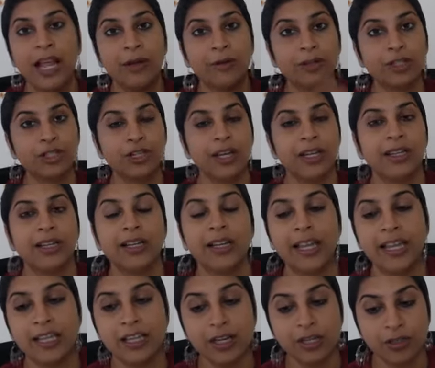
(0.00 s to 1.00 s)
I will share the
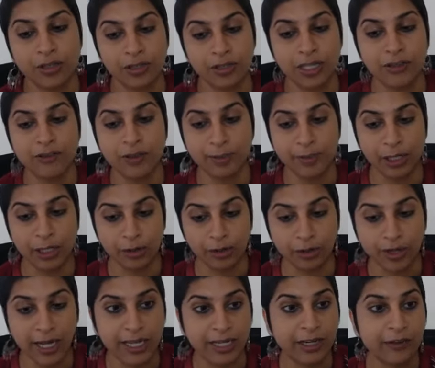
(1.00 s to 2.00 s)
link to Divi
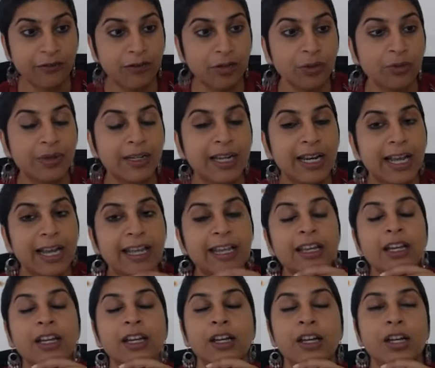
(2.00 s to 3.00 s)
below, and if you would
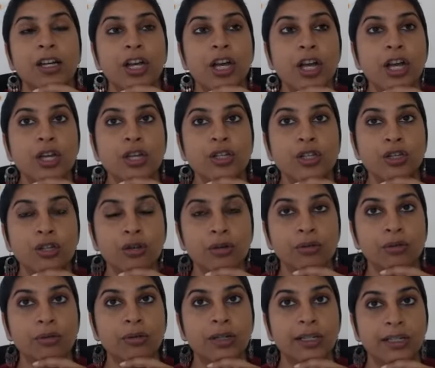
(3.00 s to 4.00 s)
like
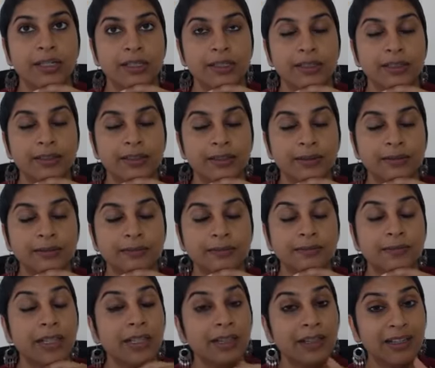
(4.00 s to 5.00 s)
to
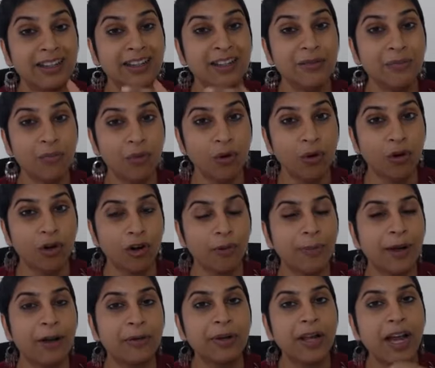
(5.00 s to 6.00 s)
learn more
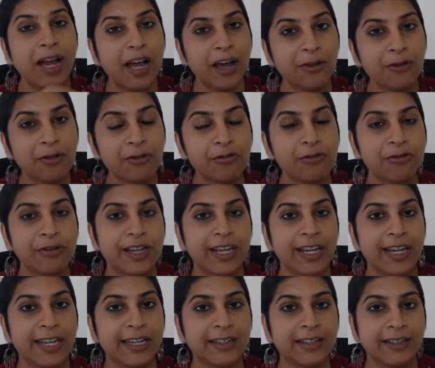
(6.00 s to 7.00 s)
about how to
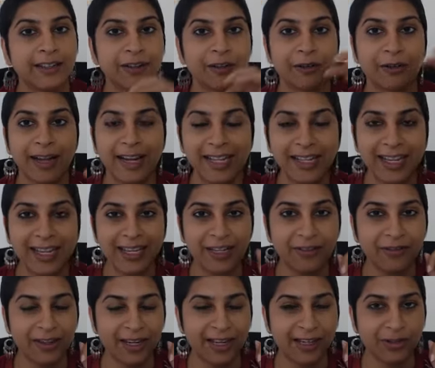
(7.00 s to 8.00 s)
create the right
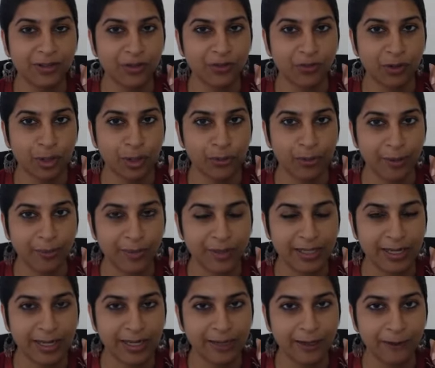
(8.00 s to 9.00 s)
kind of layouts for your
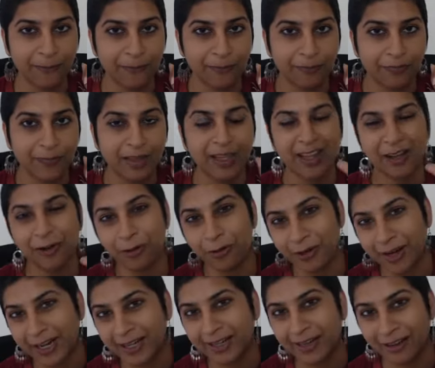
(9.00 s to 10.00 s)
website, how to
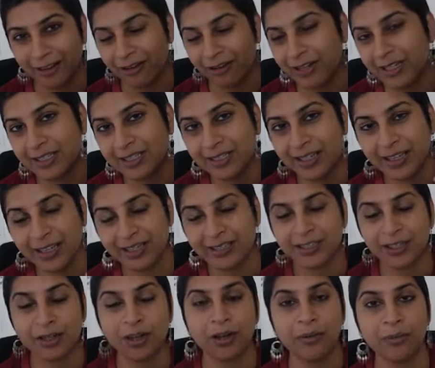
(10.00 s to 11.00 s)
write, honestly,
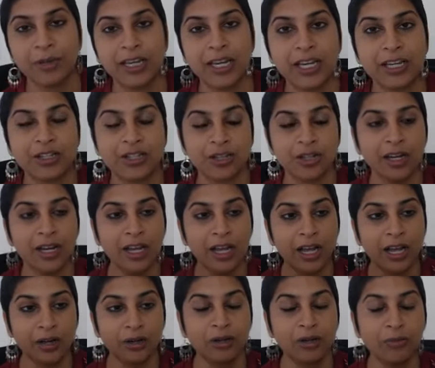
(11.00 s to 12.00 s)
it's a combination.
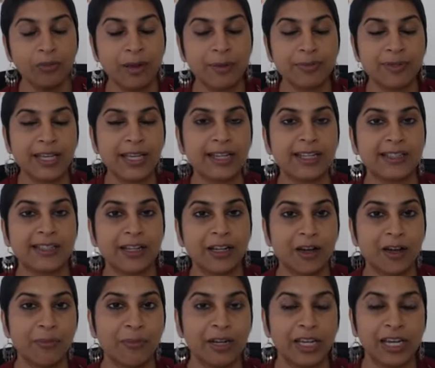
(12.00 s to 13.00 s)
A good website is a
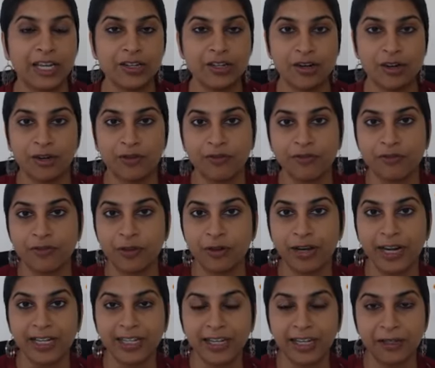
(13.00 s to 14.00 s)
combination of the
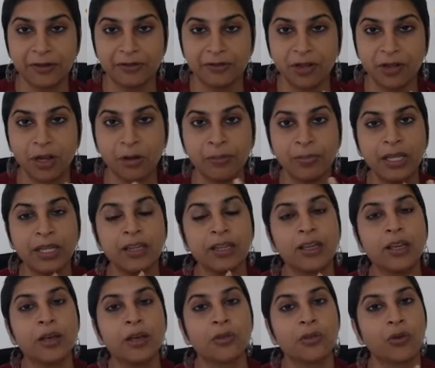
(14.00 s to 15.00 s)
right kind of copy,
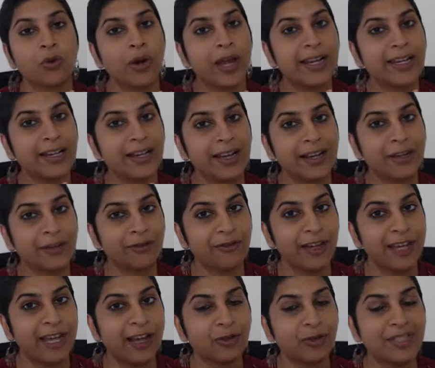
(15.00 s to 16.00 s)
the right kind
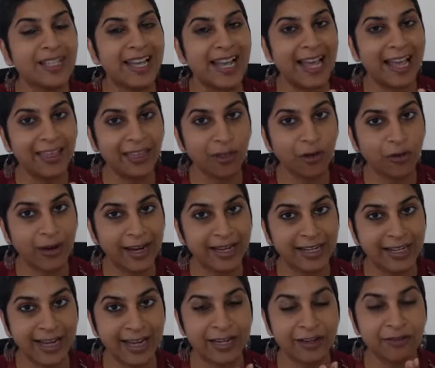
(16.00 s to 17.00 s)
of layouts, and the
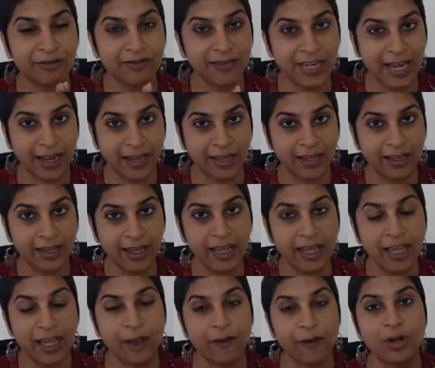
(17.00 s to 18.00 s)
right kind of tech.
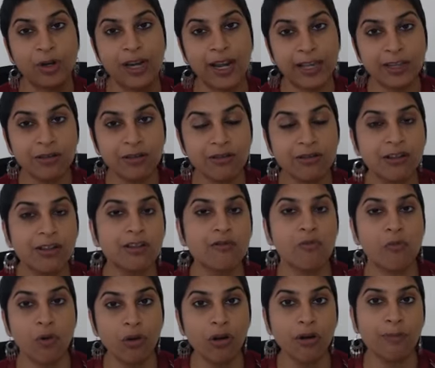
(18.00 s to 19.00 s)
If you'd like to
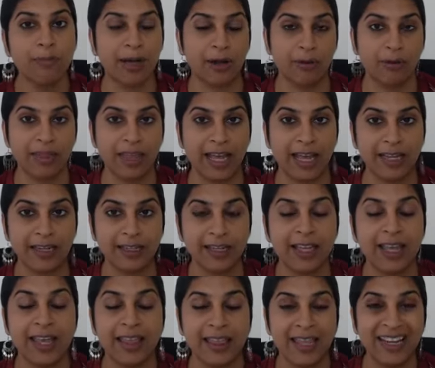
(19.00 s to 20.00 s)
learn more about that,
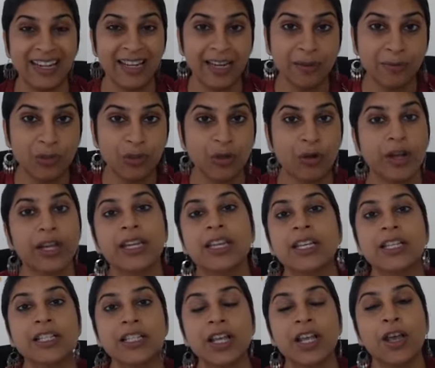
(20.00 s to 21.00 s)
then come join
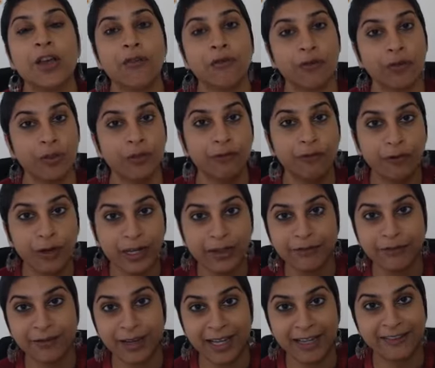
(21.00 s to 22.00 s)
us for the
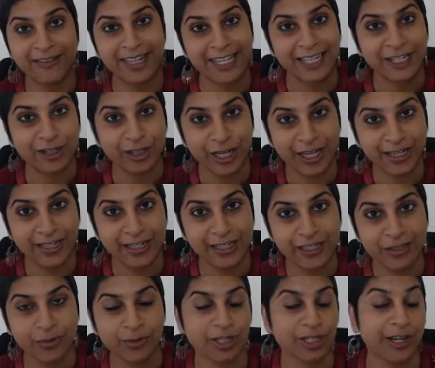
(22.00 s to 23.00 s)
free 5-day
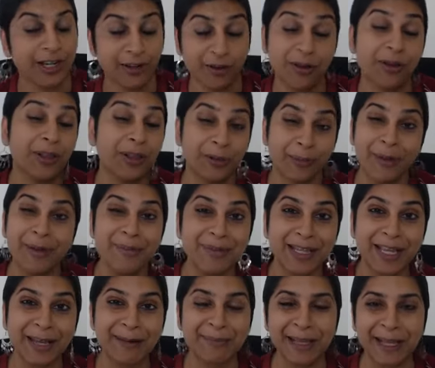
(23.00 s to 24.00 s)
challenge, which I call the
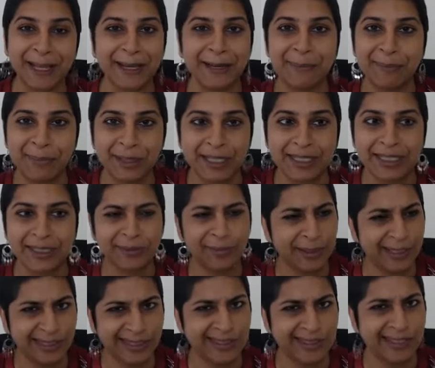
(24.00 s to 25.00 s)
website planning party,
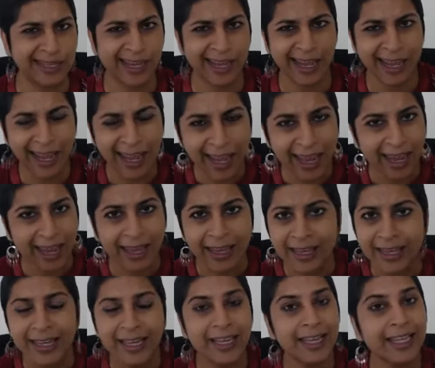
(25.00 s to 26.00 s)
because
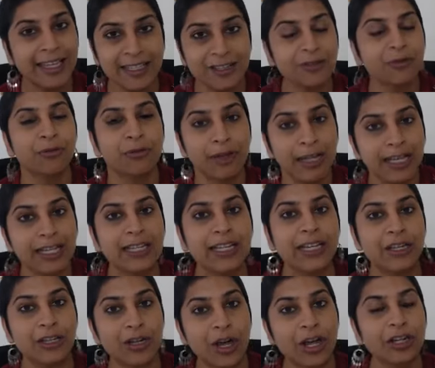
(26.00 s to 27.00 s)
hey, it's
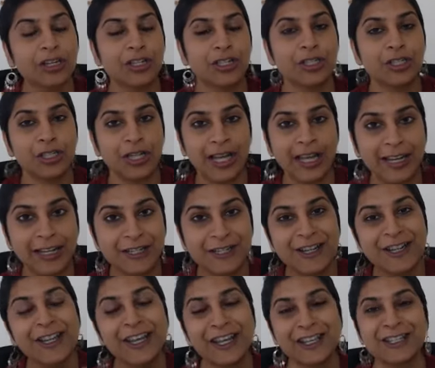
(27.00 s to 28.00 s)
really not
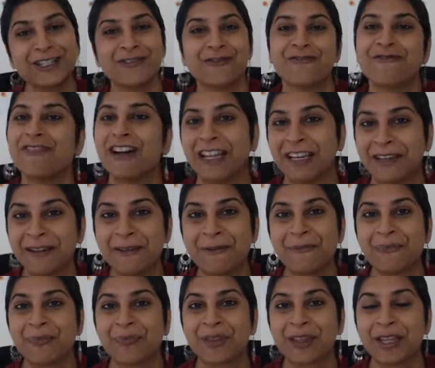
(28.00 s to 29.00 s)
challenging, it's fun.
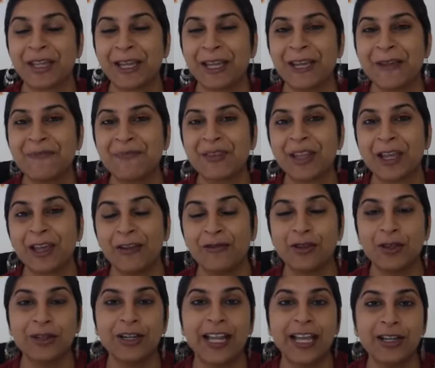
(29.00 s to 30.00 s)
Okay.
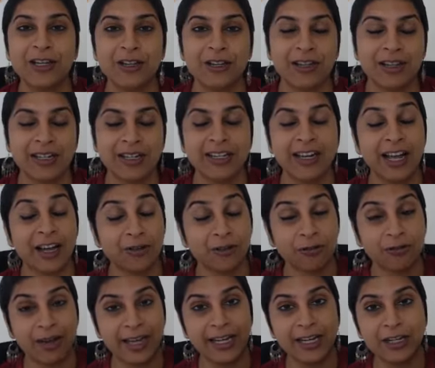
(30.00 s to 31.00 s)
If you'd like to learn how
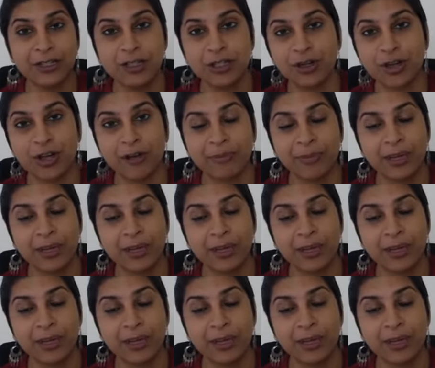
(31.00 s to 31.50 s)
to write out your